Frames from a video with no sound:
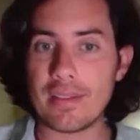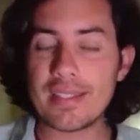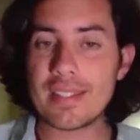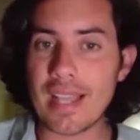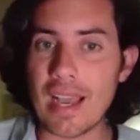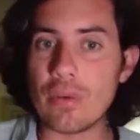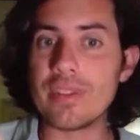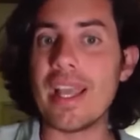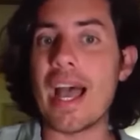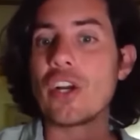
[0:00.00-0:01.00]
this is how
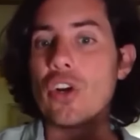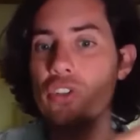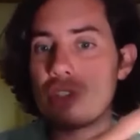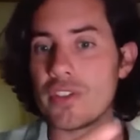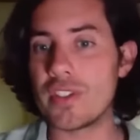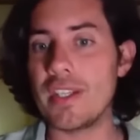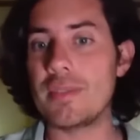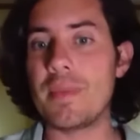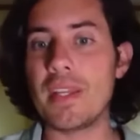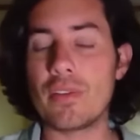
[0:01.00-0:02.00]
the unconscious is
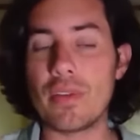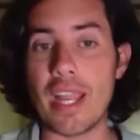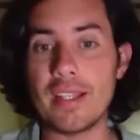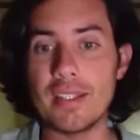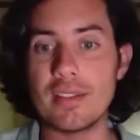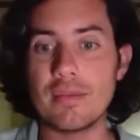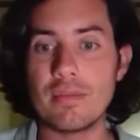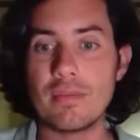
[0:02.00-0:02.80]
being created.